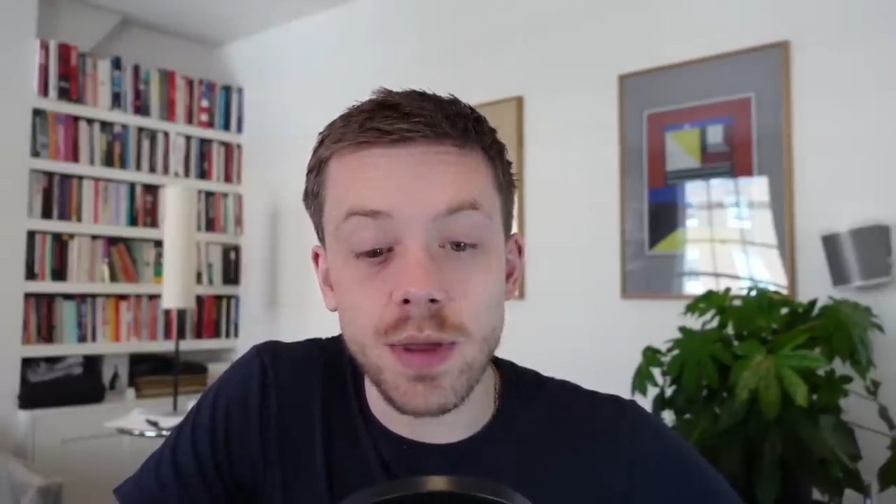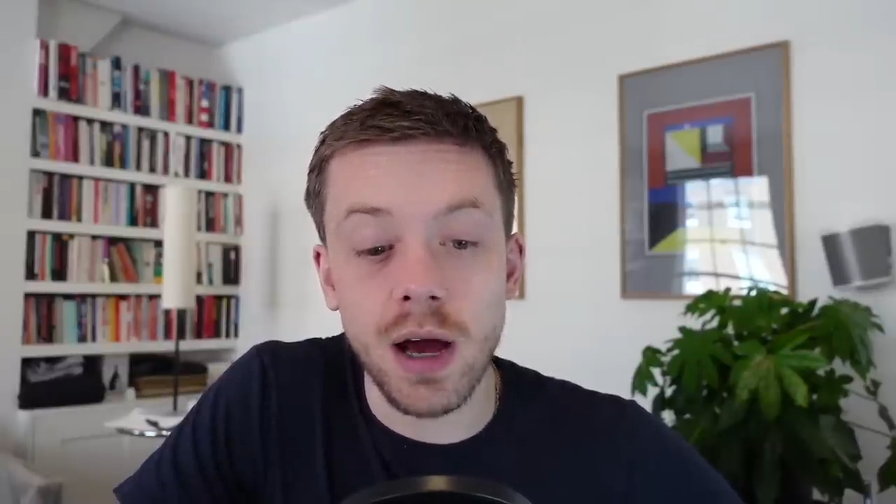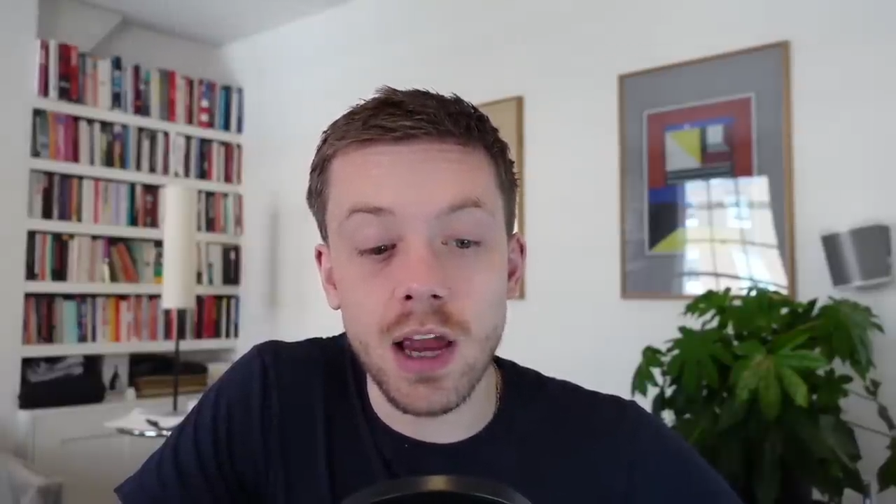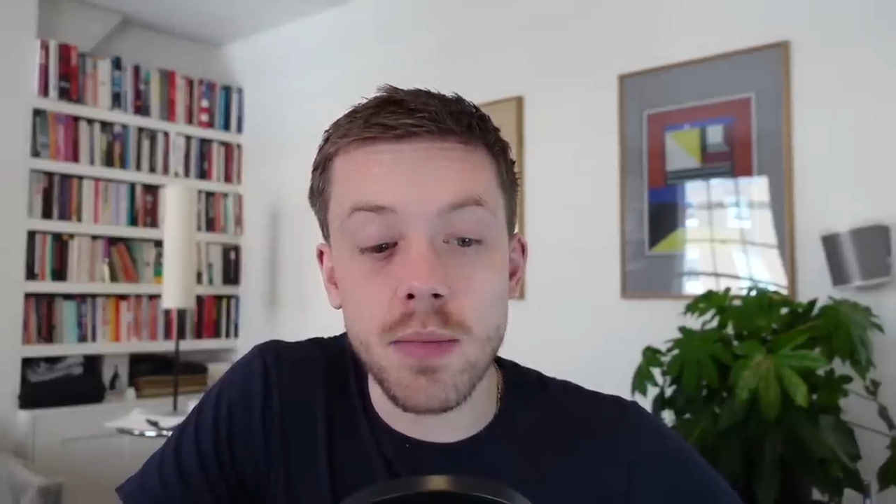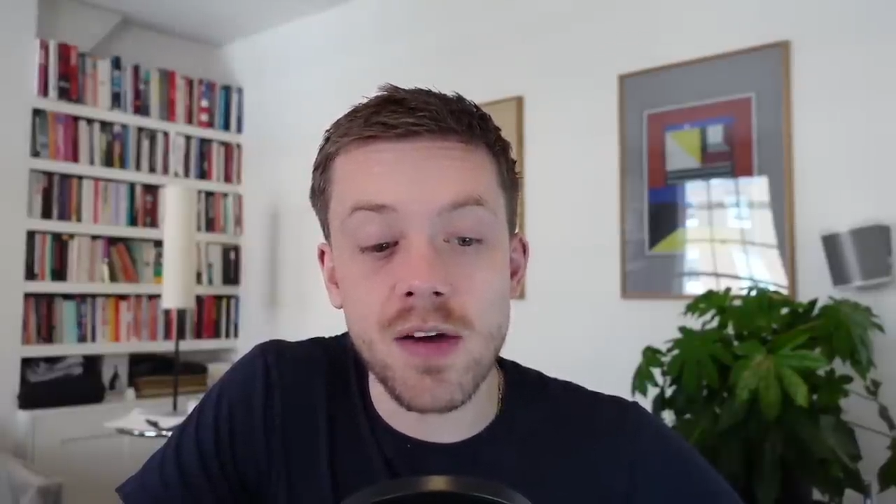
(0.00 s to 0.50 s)

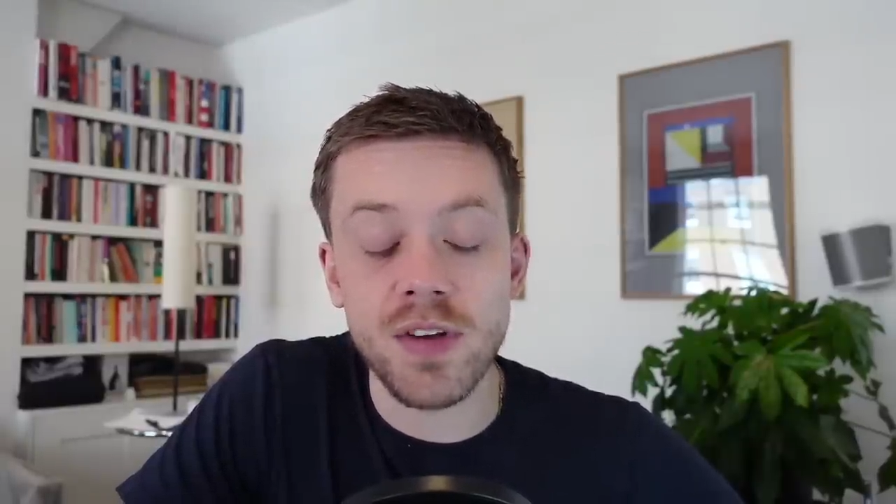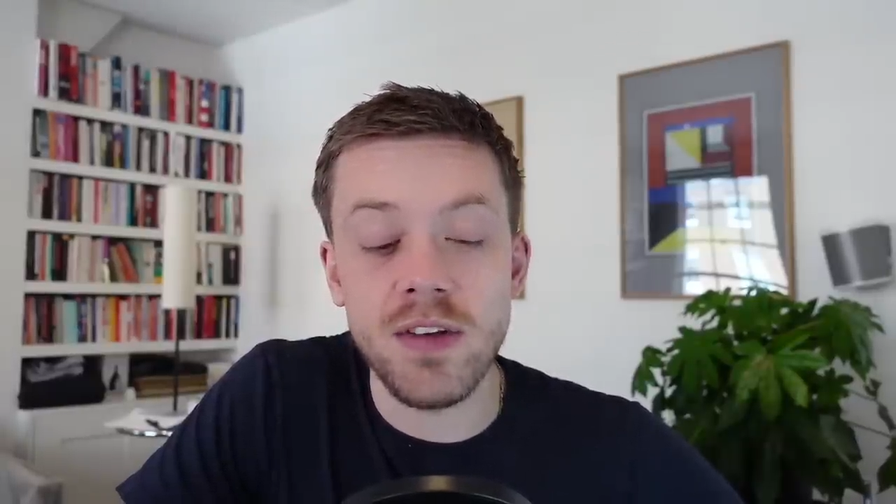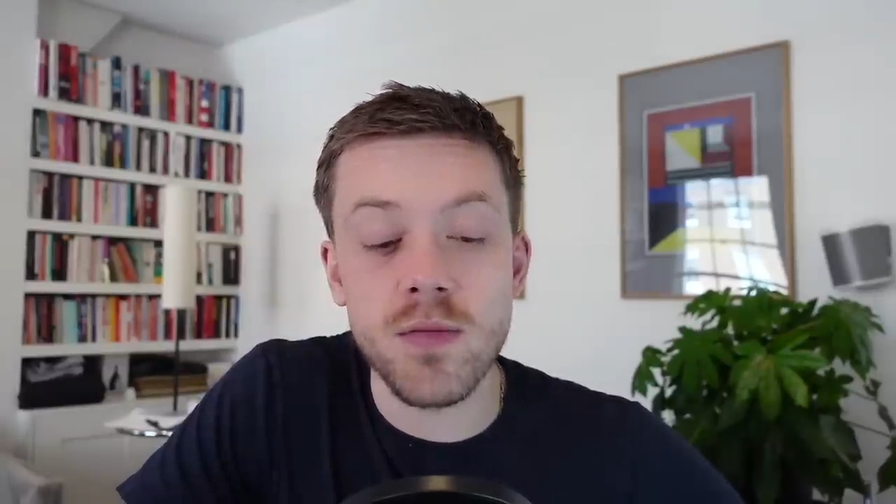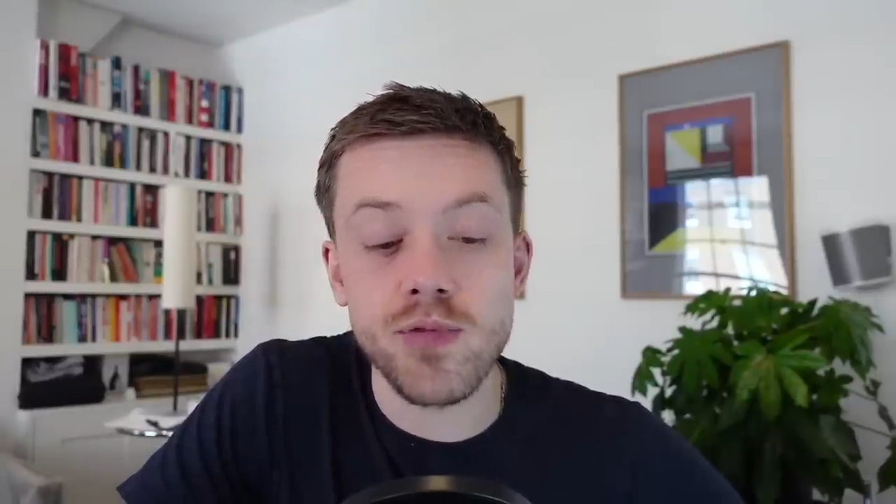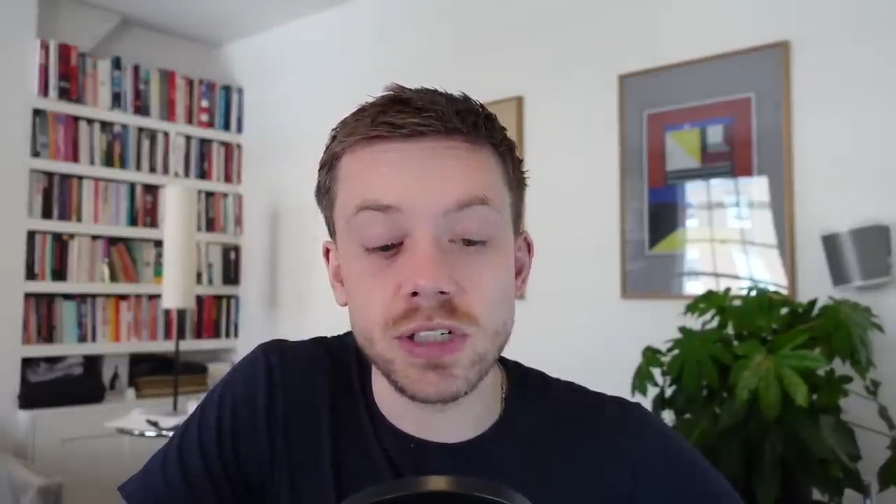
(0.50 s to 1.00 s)
IMF and
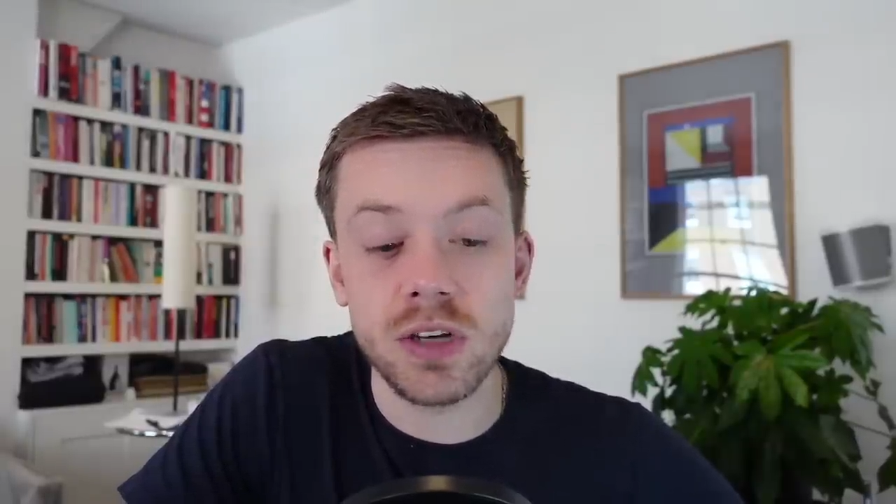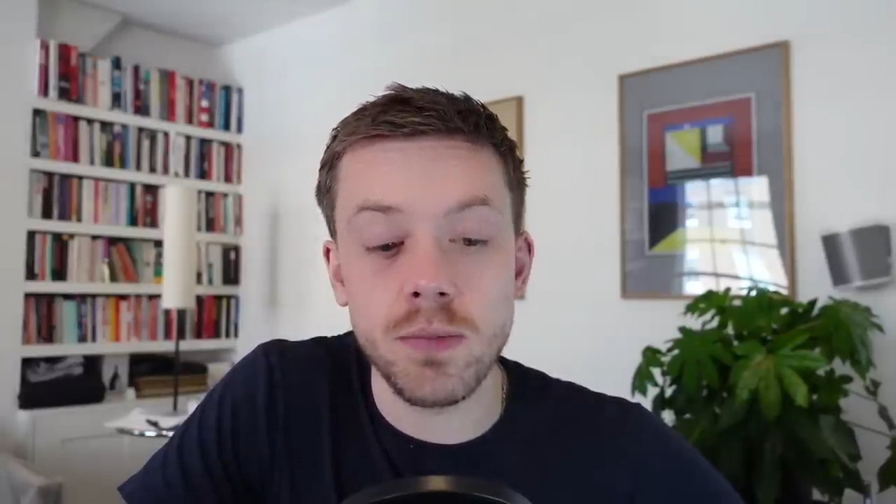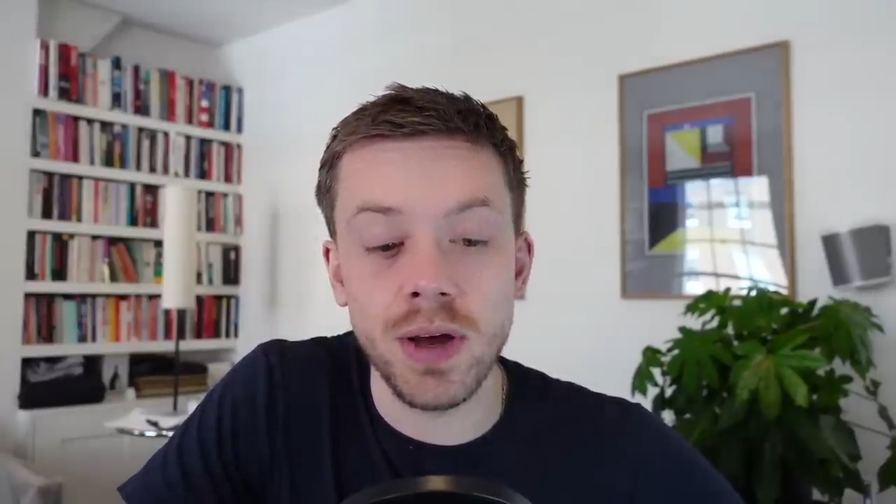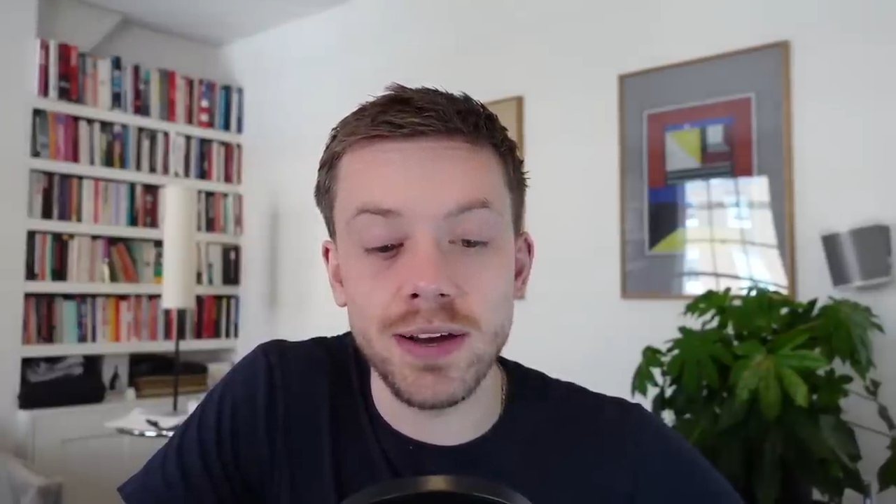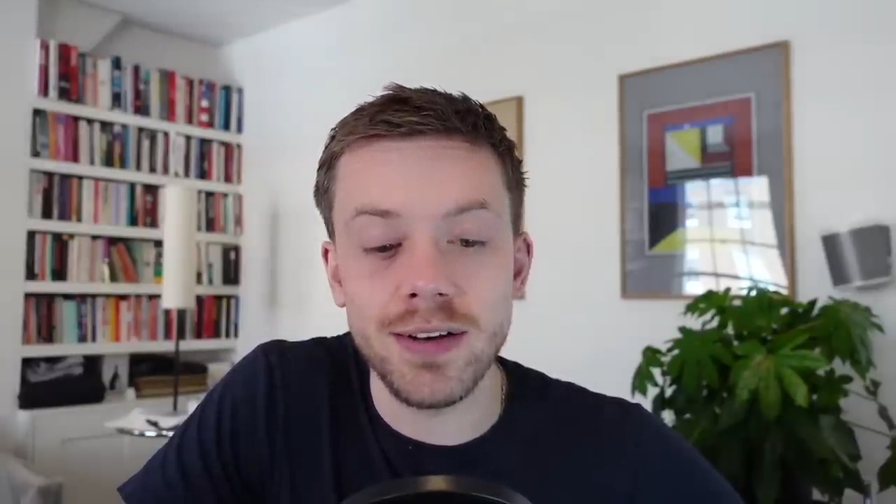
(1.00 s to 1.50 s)
even President
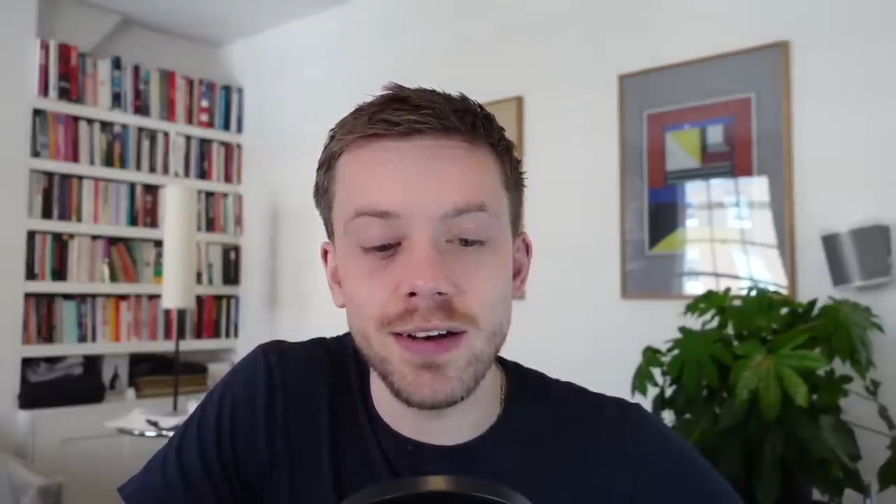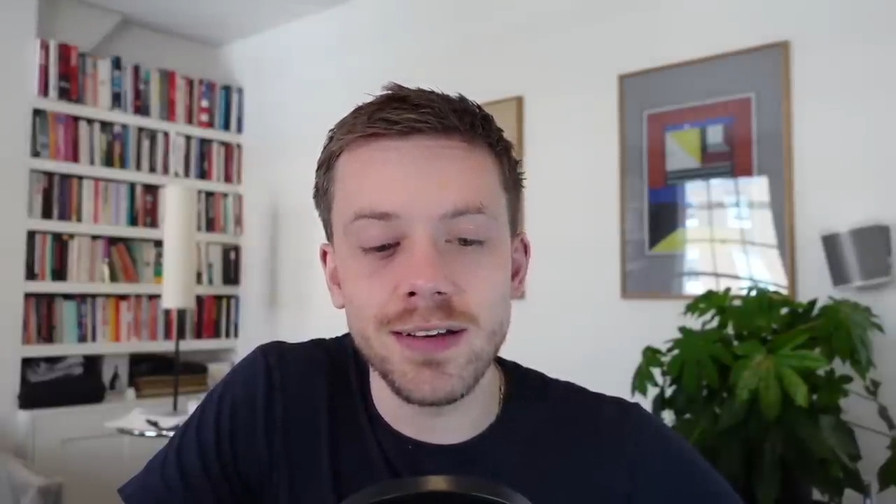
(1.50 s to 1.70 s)
Biden.